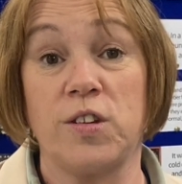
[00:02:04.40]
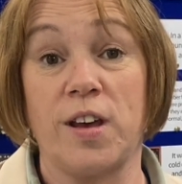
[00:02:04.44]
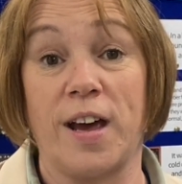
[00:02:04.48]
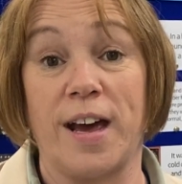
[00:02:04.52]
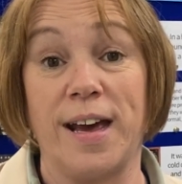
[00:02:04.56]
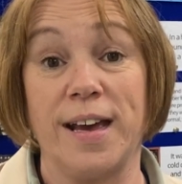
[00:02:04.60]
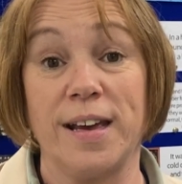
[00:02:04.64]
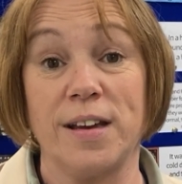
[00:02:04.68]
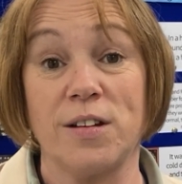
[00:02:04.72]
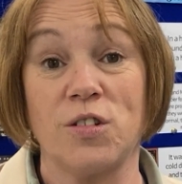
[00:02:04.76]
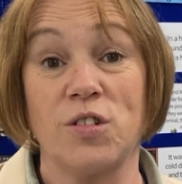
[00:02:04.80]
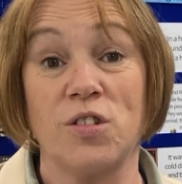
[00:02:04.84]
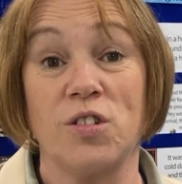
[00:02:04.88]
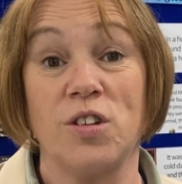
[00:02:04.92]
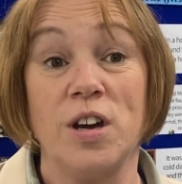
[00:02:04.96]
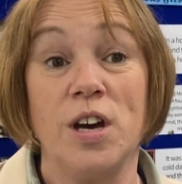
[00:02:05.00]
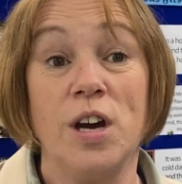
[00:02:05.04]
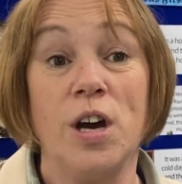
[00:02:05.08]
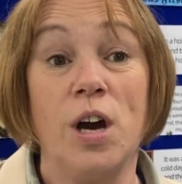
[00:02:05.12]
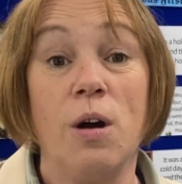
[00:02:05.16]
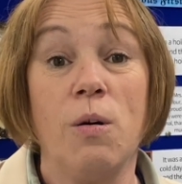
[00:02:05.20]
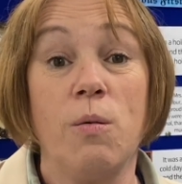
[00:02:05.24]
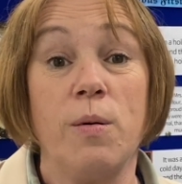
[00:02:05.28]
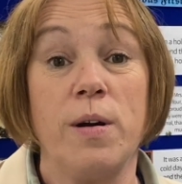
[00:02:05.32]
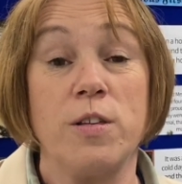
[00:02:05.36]
text,
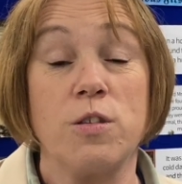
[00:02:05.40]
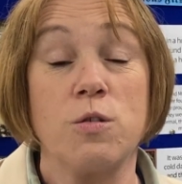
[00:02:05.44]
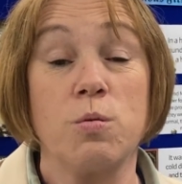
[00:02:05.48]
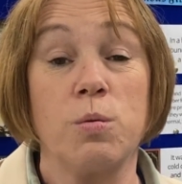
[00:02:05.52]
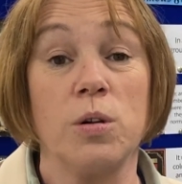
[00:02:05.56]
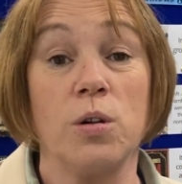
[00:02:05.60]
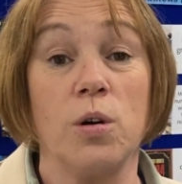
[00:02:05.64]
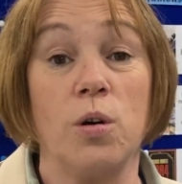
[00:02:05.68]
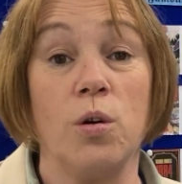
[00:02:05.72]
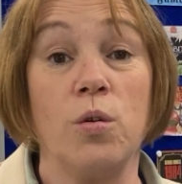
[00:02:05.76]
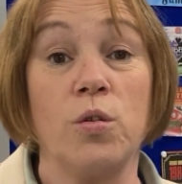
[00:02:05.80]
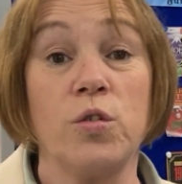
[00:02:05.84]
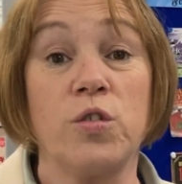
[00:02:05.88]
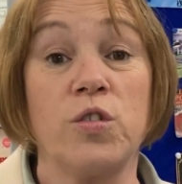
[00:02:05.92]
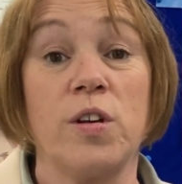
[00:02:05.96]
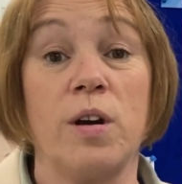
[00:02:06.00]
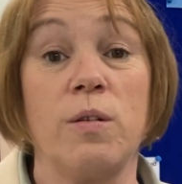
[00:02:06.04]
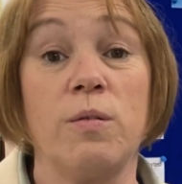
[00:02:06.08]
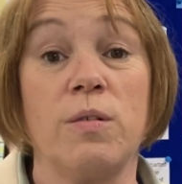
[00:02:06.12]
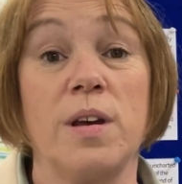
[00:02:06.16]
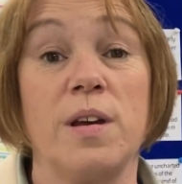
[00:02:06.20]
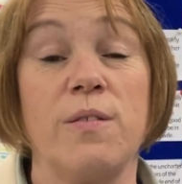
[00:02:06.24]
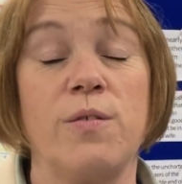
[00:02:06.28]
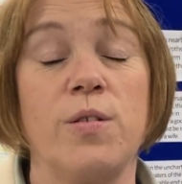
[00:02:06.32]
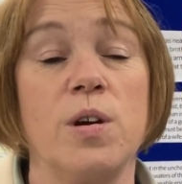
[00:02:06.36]
which will also
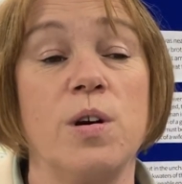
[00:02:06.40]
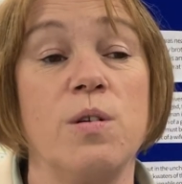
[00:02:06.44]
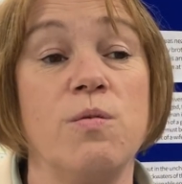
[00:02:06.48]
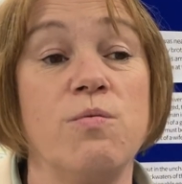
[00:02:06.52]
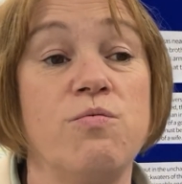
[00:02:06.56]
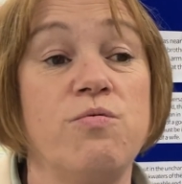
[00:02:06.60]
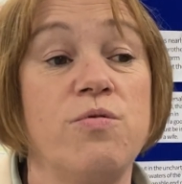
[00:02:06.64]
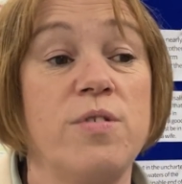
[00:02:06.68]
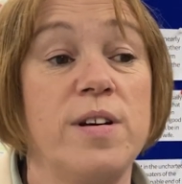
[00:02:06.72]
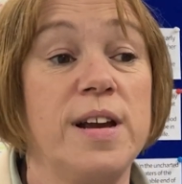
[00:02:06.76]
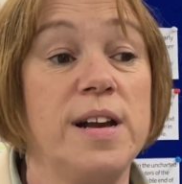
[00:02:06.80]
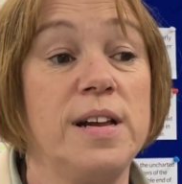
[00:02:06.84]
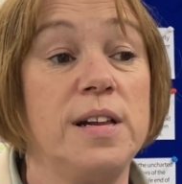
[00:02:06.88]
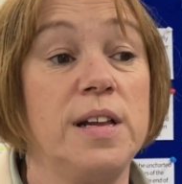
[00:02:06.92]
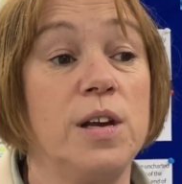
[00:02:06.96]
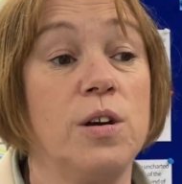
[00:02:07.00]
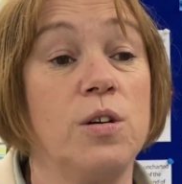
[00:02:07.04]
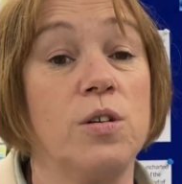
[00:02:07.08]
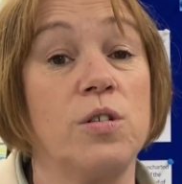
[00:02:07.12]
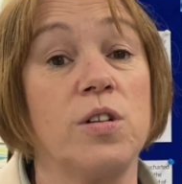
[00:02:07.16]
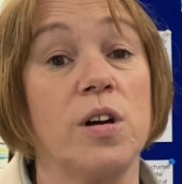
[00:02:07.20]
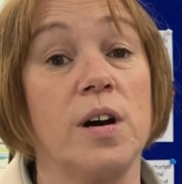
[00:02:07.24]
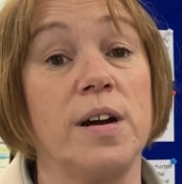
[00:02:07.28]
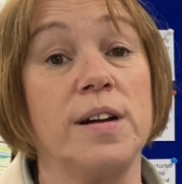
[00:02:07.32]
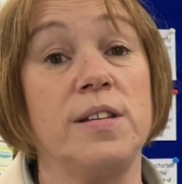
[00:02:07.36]
give you a really
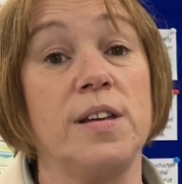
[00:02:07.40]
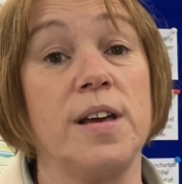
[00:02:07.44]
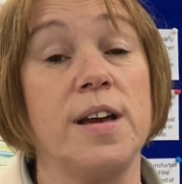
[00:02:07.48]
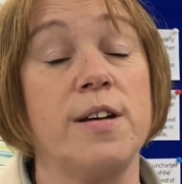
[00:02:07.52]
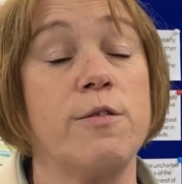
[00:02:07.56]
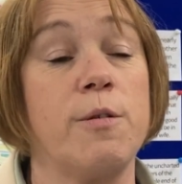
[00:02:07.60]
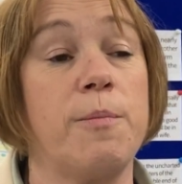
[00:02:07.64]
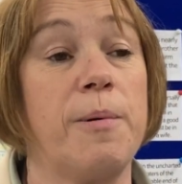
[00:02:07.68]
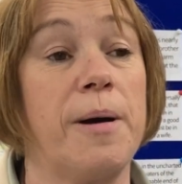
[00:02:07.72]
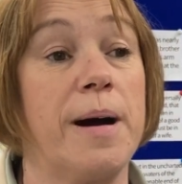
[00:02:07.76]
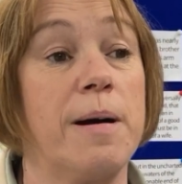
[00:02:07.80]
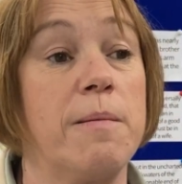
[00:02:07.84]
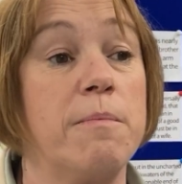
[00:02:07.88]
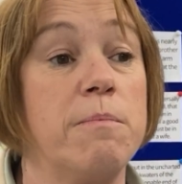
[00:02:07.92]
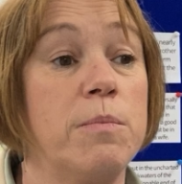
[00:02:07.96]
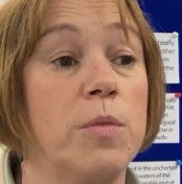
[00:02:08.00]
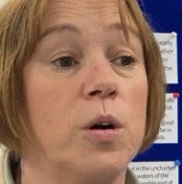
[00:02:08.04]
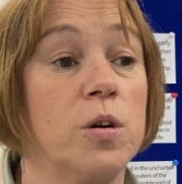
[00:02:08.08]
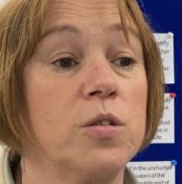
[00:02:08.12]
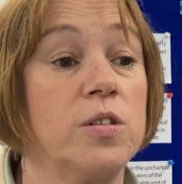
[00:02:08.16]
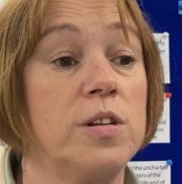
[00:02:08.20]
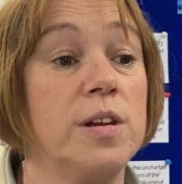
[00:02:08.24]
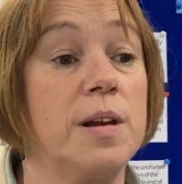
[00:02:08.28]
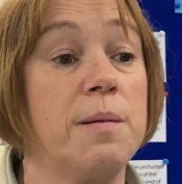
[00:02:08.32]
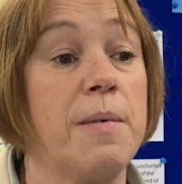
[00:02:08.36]
good idea about
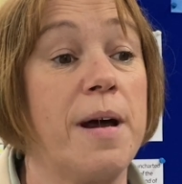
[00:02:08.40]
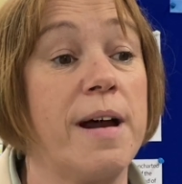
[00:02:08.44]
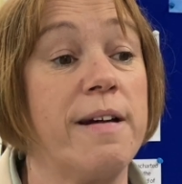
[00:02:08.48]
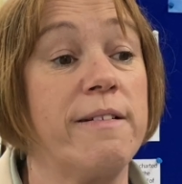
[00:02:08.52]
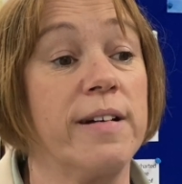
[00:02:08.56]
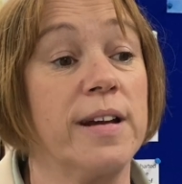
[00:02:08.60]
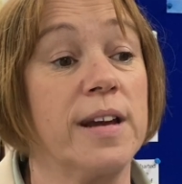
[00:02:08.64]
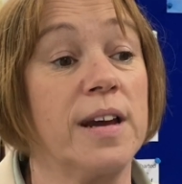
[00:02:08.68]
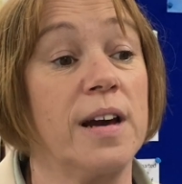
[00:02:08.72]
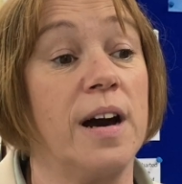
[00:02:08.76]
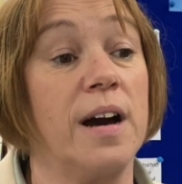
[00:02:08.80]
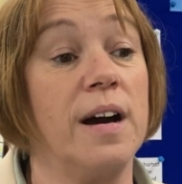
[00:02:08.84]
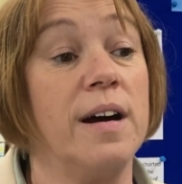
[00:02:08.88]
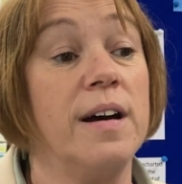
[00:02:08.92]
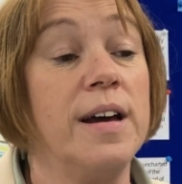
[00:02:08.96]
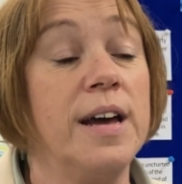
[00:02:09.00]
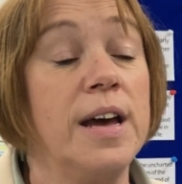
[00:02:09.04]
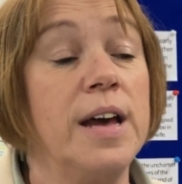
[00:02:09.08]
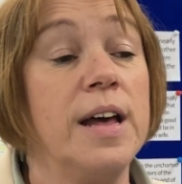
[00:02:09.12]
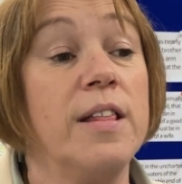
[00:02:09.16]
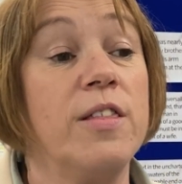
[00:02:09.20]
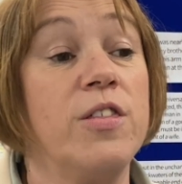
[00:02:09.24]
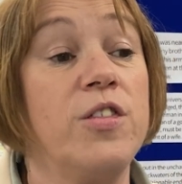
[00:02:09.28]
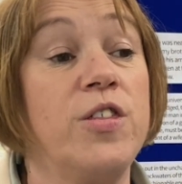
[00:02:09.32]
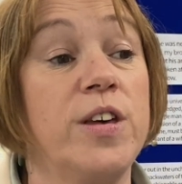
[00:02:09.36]
modern America,
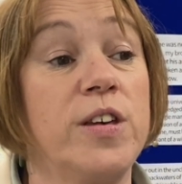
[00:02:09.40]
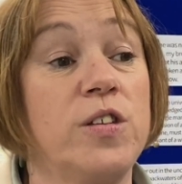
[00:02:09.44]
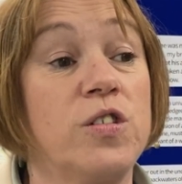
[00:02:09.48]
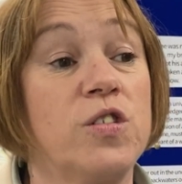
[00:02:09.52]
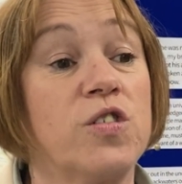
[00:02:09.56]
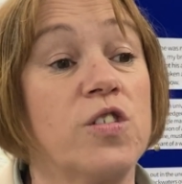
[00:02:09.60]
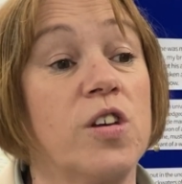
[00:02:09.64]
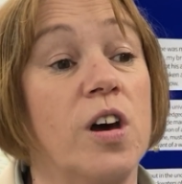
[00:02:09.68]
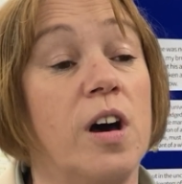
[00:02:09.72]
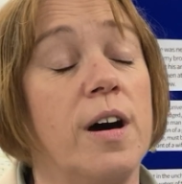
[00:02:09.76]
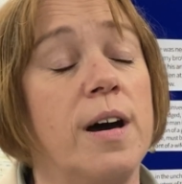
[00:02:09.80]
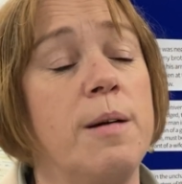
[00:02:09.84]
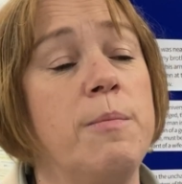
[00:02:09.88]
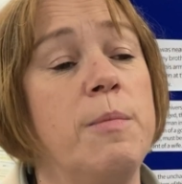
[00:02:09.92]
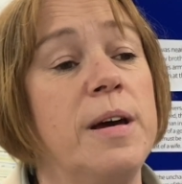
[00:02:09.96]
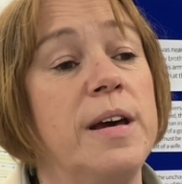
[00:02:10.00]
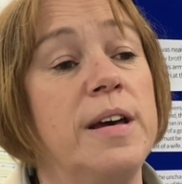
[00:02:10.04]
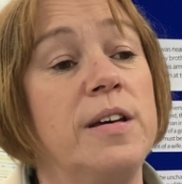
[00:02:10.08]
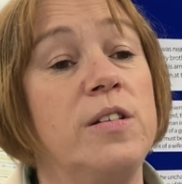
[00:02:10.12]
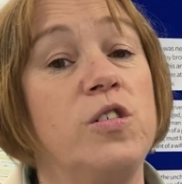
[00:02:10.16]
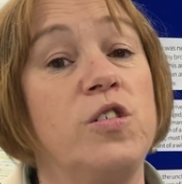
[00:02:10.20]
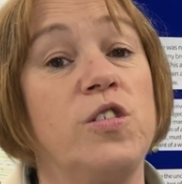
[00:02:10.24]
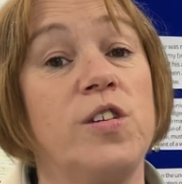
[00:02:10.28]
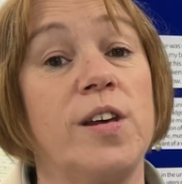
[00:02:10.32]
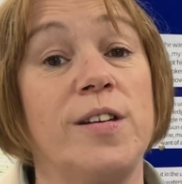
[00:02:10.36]
this time
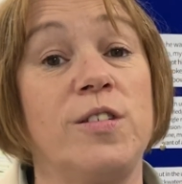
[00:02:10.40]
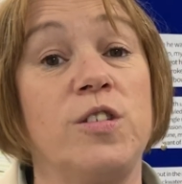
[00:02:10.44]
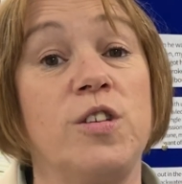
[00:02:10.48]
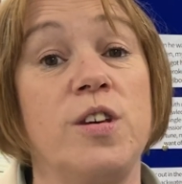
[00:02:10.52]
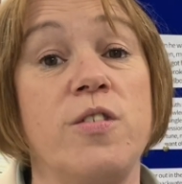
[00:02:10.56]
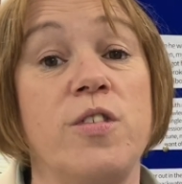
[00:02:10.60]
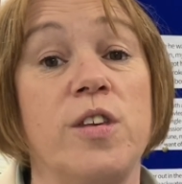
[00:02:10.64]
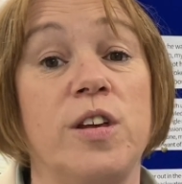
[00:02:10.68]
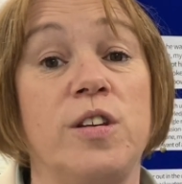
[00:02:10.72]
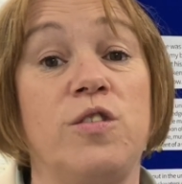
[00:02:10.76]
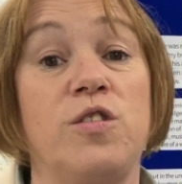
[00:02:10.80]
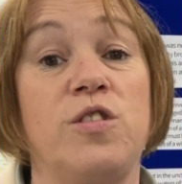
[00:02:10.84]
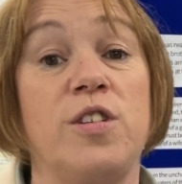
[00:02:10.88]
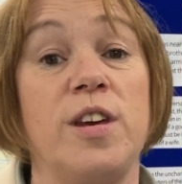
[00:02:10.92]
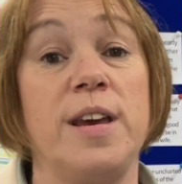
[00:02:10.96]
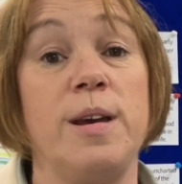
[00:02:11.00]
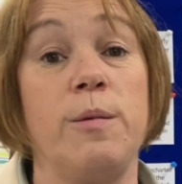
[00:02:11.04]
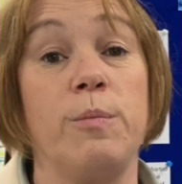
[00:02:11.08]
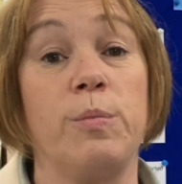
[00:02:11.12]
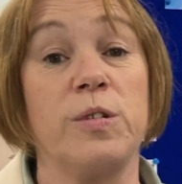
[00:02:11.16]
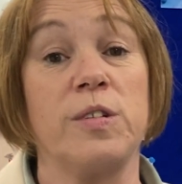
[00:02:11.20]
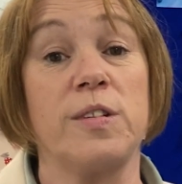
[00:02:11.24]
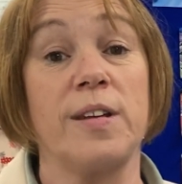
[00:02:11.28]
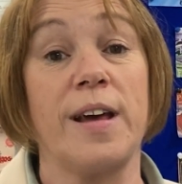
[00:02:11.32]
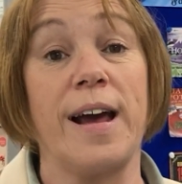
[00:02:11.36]
set in the
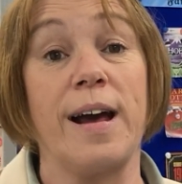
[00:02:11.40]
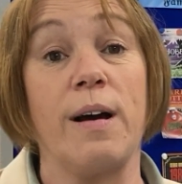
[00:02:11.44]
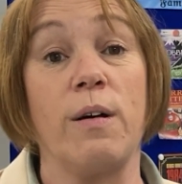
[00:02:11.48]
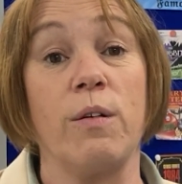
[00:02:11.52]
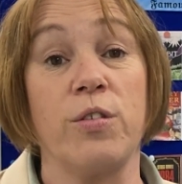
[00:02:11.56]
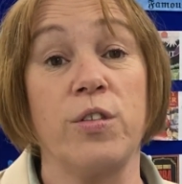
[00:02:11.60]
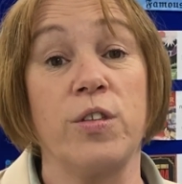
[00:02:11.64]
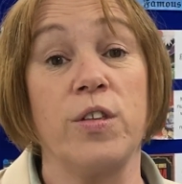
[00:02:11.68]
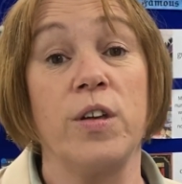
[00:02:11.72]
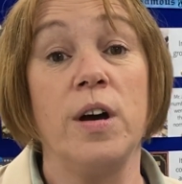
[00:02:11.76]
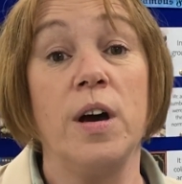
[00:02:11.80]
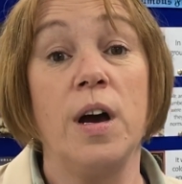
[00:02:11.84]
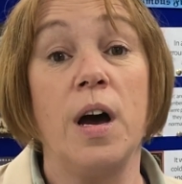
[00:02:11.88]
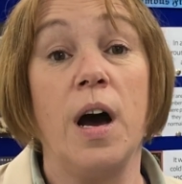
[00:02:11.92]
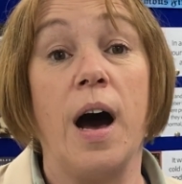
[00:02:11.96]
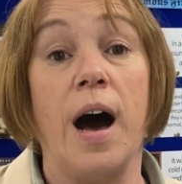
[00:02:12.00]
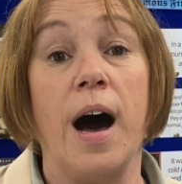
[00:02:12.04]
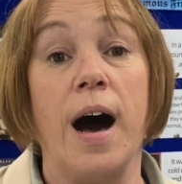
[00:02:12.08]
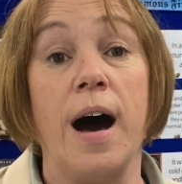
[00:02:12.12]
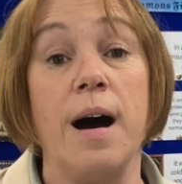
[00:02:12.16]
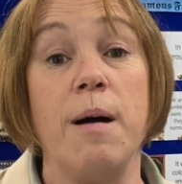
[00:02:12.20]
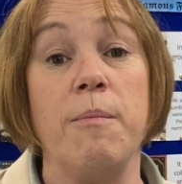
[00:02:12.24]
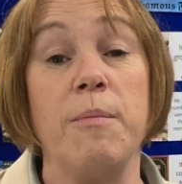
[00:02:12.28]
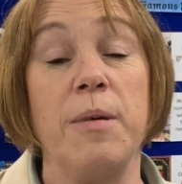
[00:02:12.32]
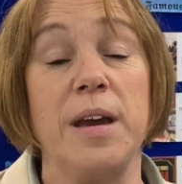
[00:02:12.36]
deep south
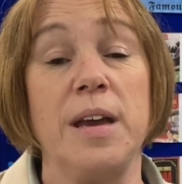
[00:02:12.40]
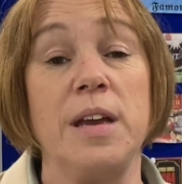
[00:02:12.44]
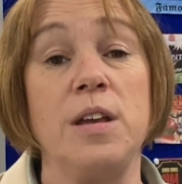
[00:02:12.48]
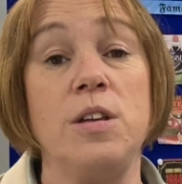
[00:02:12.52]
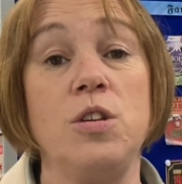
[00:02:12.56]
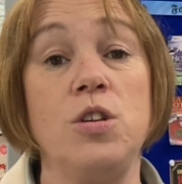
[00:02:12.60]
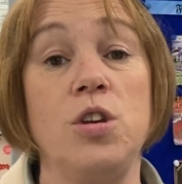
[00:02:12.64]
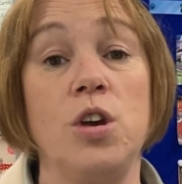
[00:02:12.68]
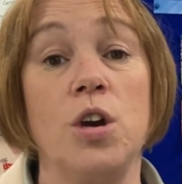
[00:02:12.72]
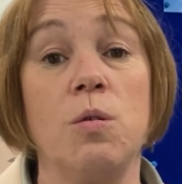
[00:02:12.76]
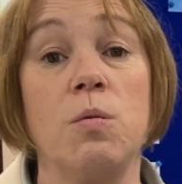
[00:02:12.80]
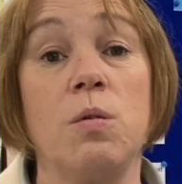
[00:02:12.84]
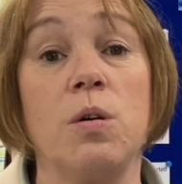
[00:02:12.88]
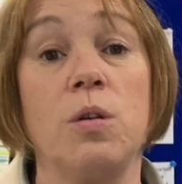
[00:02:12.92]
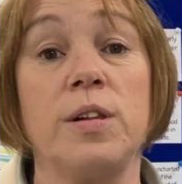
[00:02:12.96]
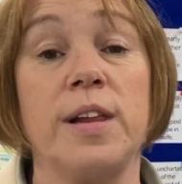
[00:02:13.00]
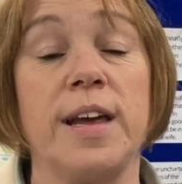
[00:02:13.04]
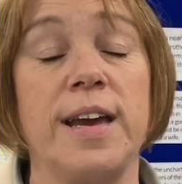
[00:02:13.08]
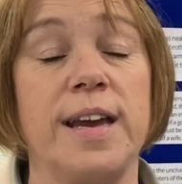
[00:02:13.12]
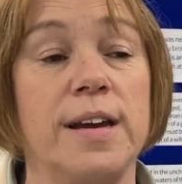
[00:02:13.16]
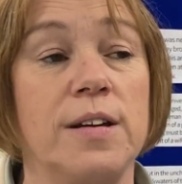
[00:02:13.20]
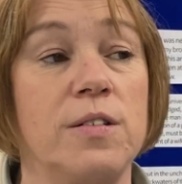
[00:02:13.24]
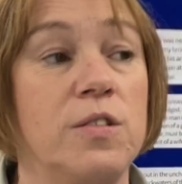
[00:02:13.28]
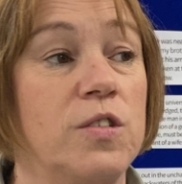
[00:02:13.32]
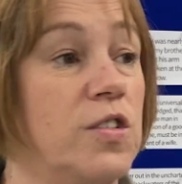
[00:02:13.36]
um, in New
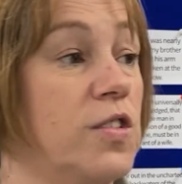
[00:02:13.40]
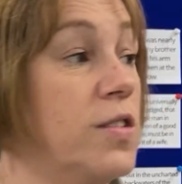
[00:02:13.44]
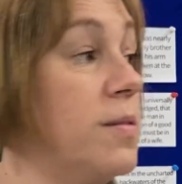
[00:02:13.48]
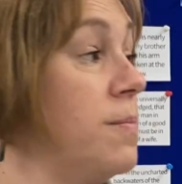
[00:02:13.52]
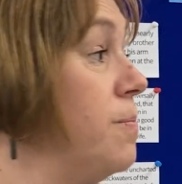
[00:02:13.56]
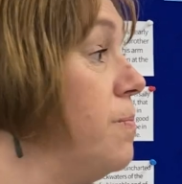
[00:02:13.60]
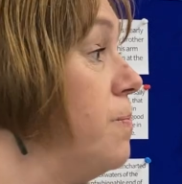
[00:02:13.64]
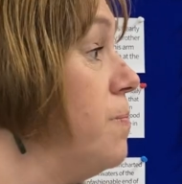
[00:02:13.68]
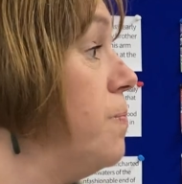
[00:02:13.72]
Orleans.